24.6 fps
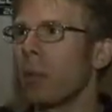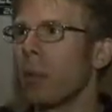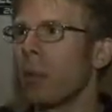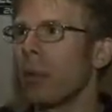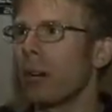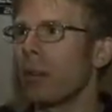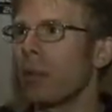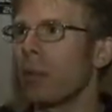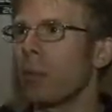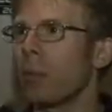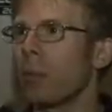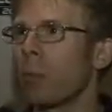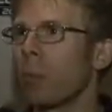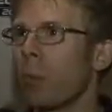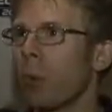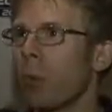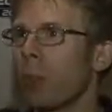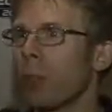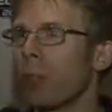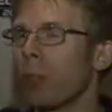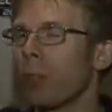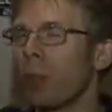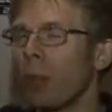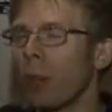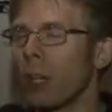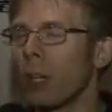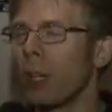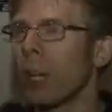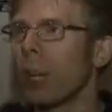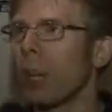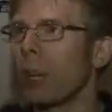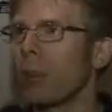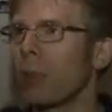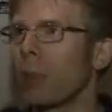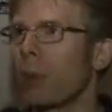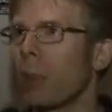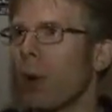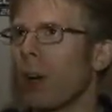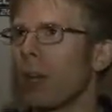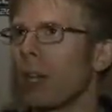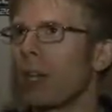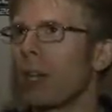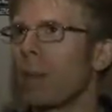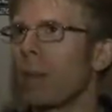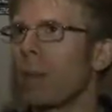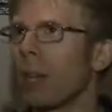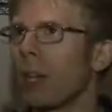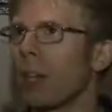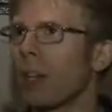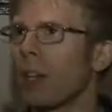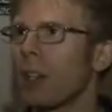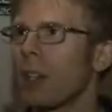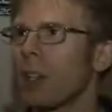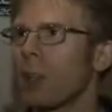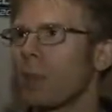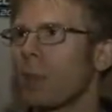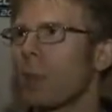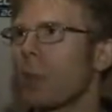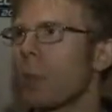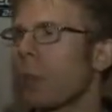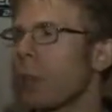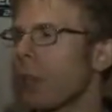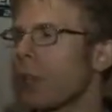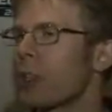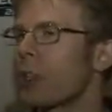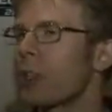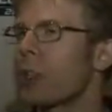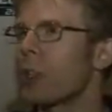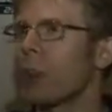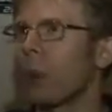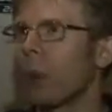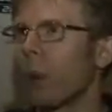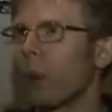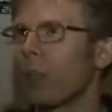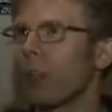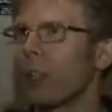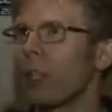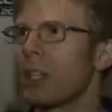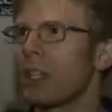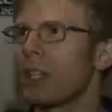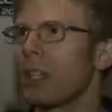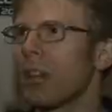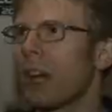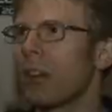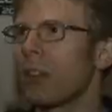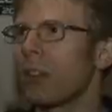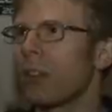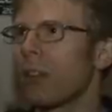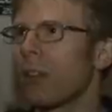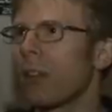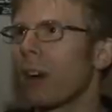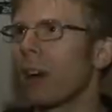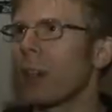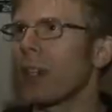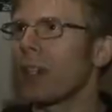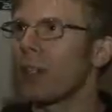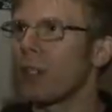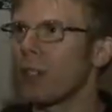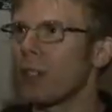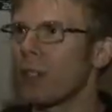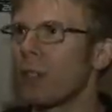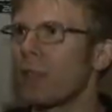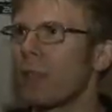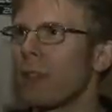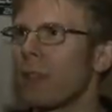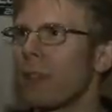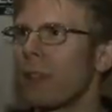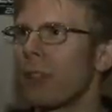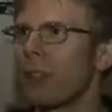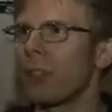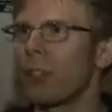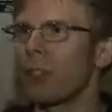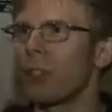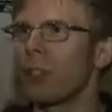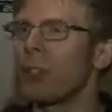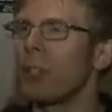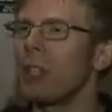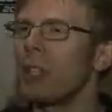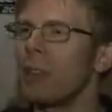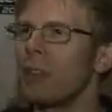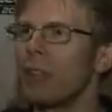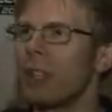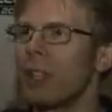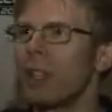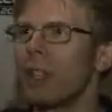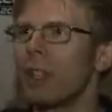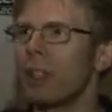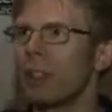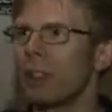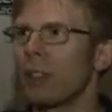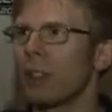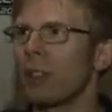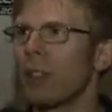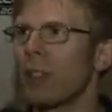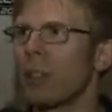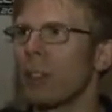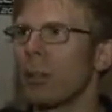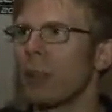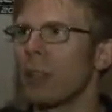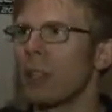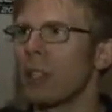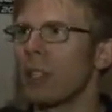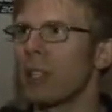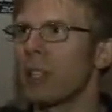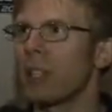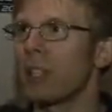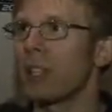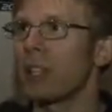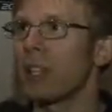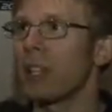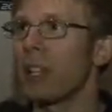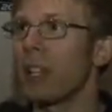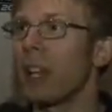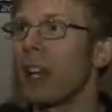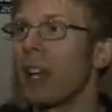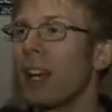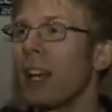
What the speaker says: but we are going to have to wind up making some compression quality sacrifices to fit onto 2 DVDs on the 360.